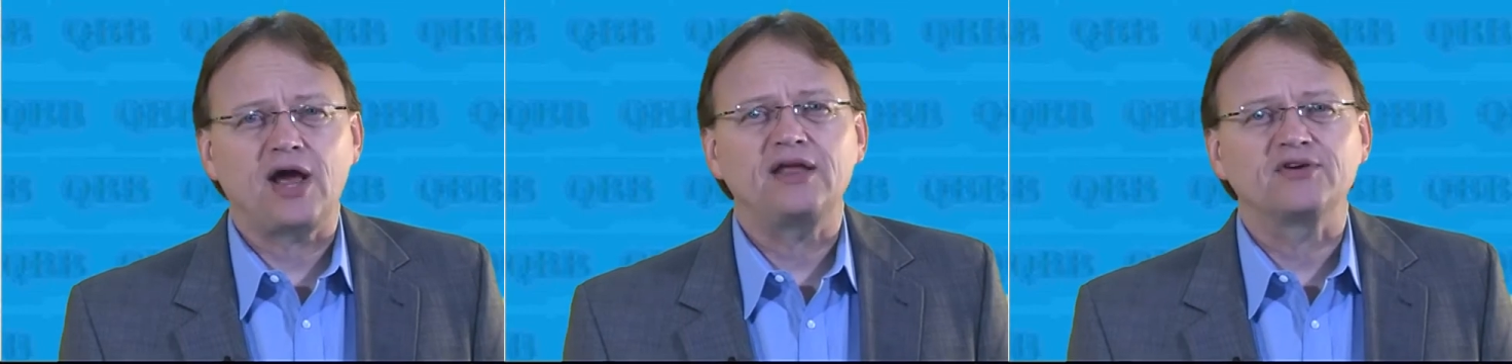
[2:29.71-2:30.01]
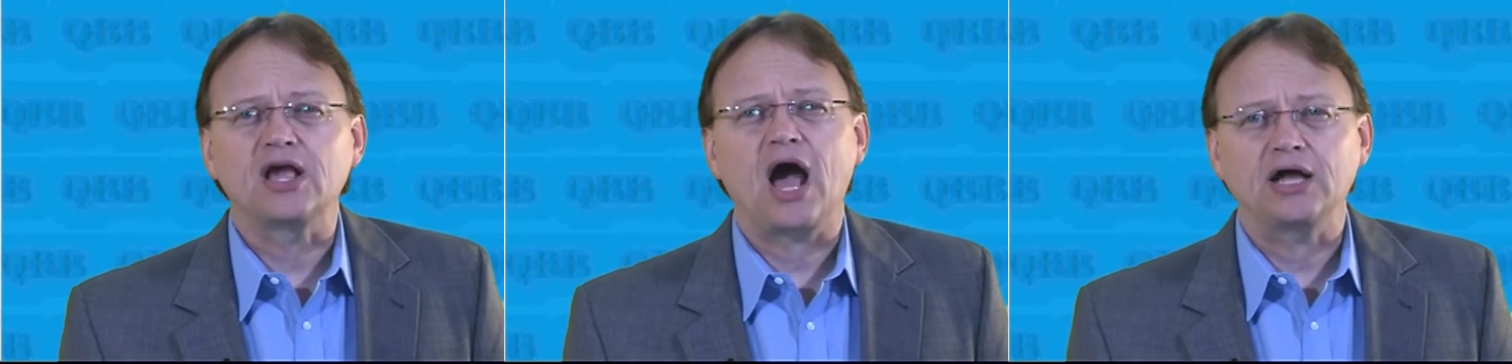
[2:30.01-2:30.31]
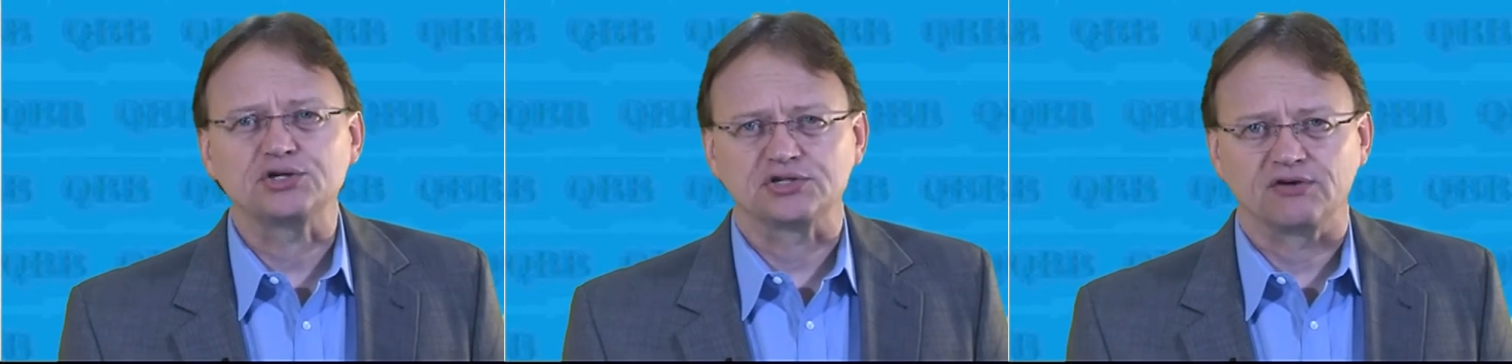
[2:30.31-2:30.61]
not even
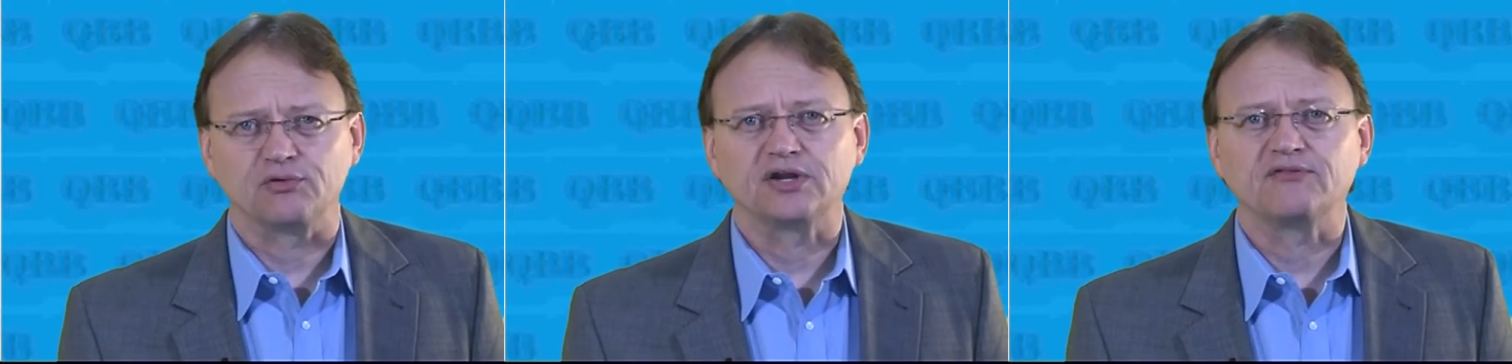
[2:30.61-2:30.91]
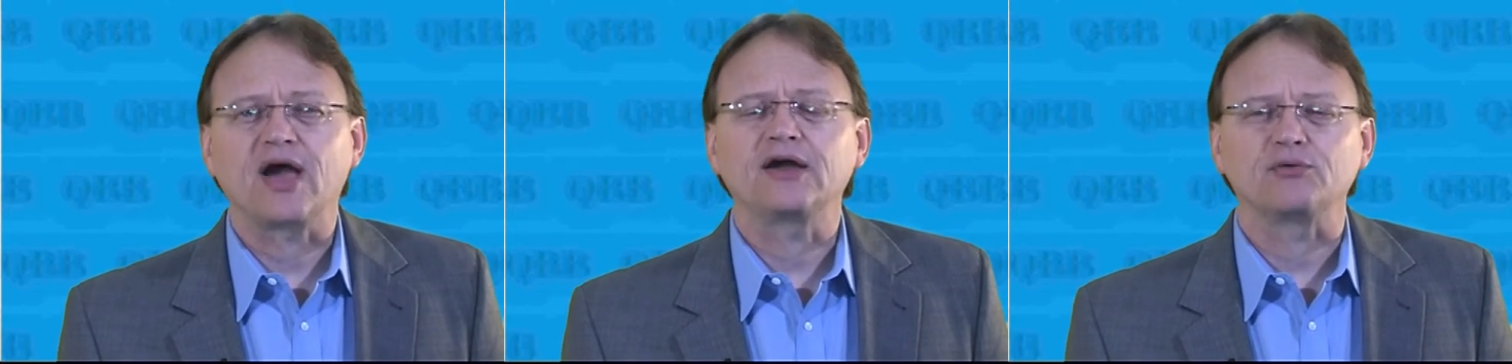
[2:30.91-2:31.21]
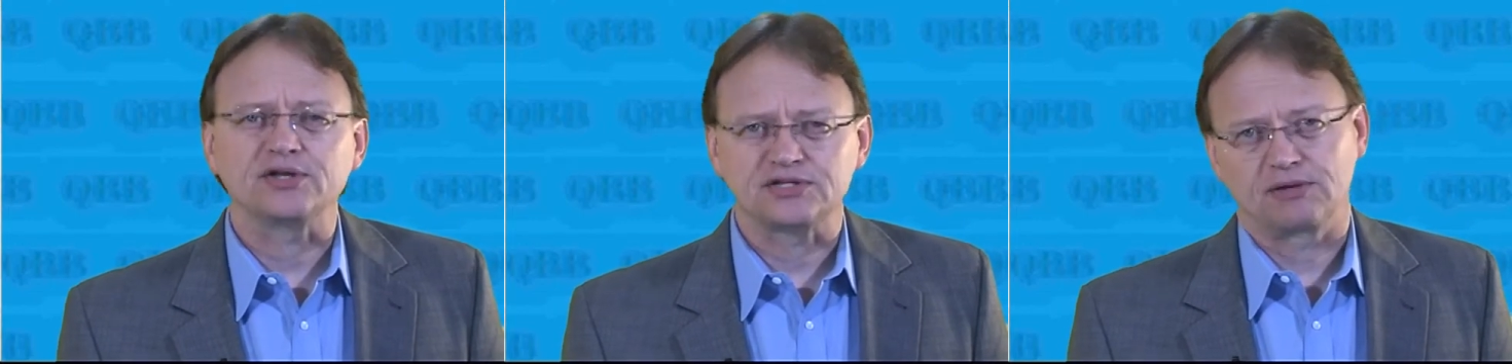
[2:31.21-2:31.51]
conscious of when it
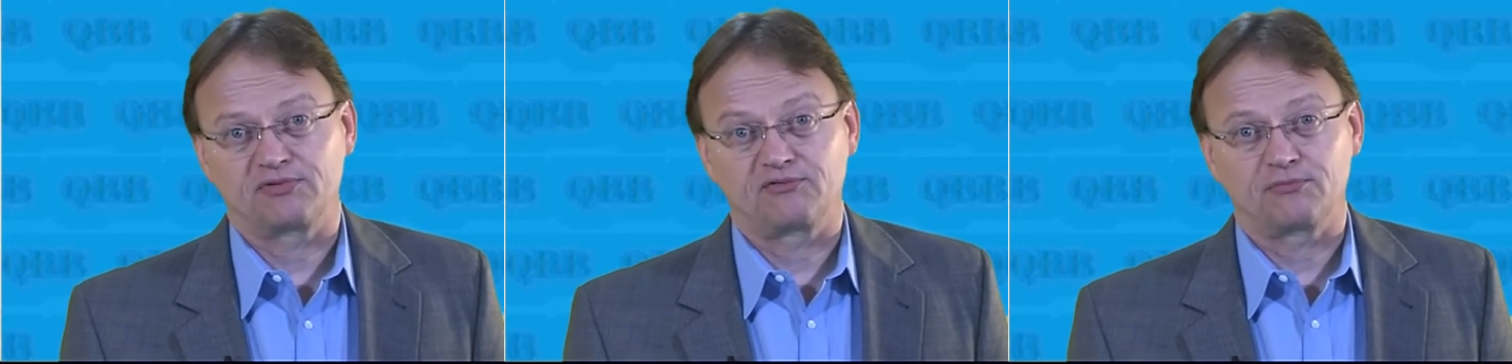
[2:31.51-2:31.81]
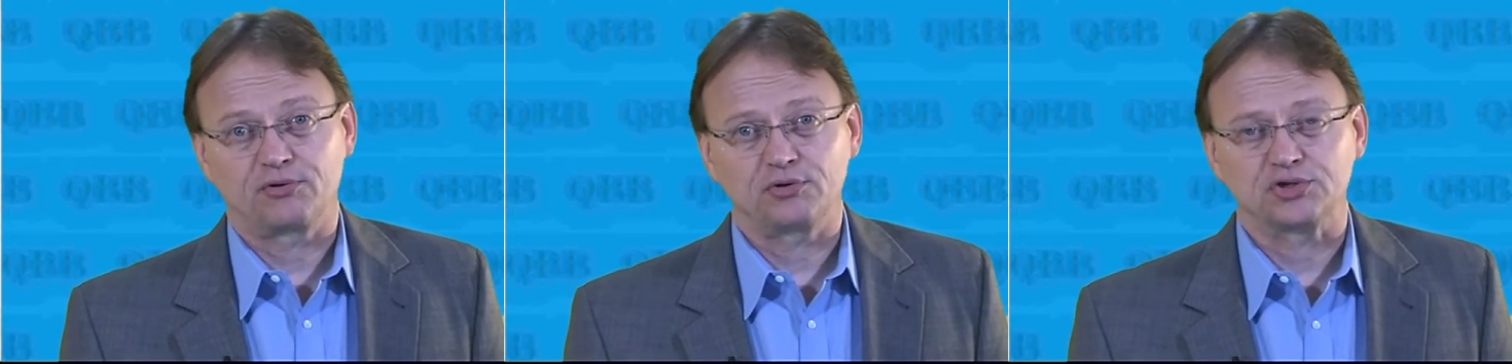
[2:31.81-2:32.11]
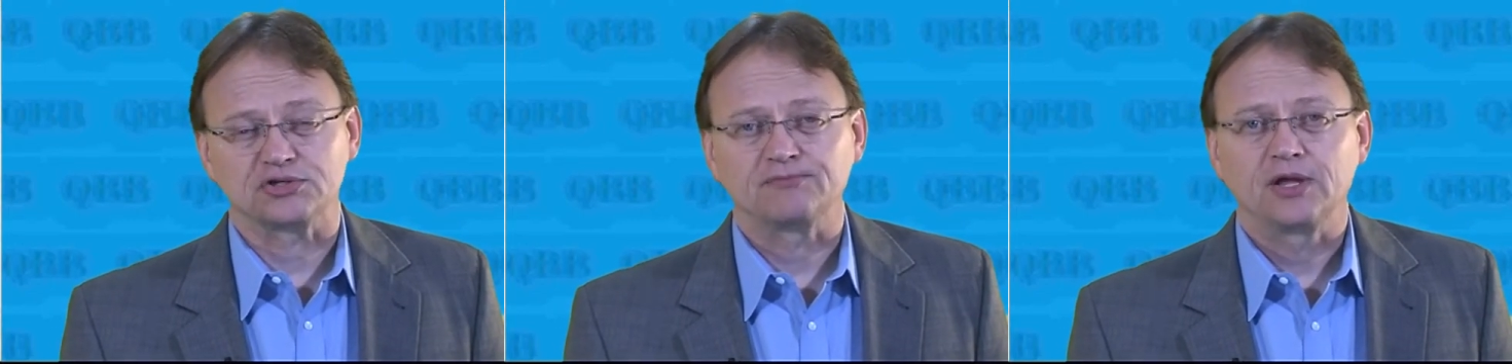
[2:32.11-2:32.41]
evaluates something for
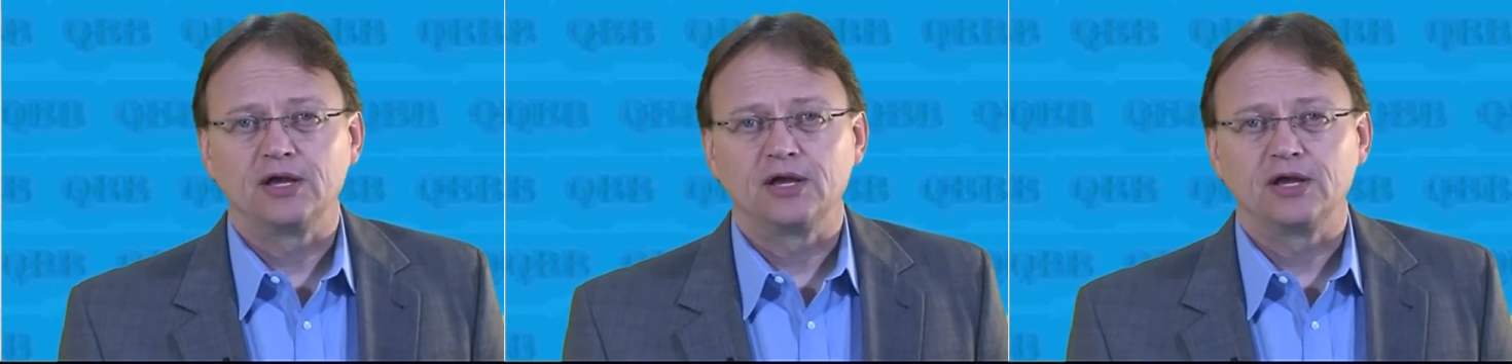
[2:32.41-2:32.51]
purchase.